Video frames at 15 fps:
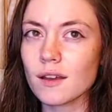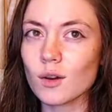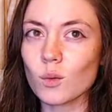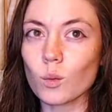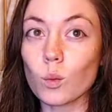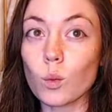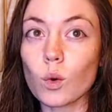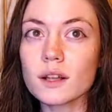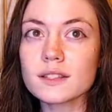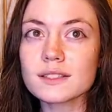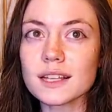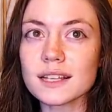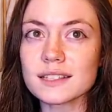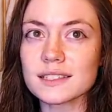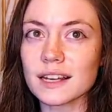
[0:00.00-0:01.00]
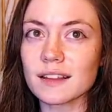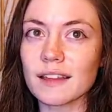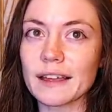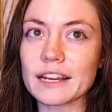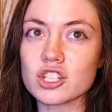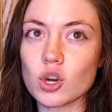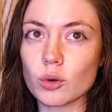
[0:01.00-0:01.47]
once I said it,
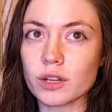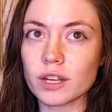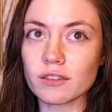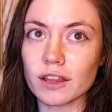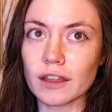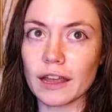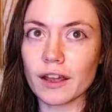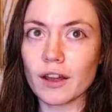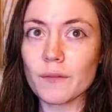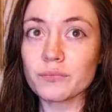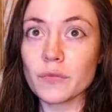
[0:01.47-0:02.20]
like, jokingly, like,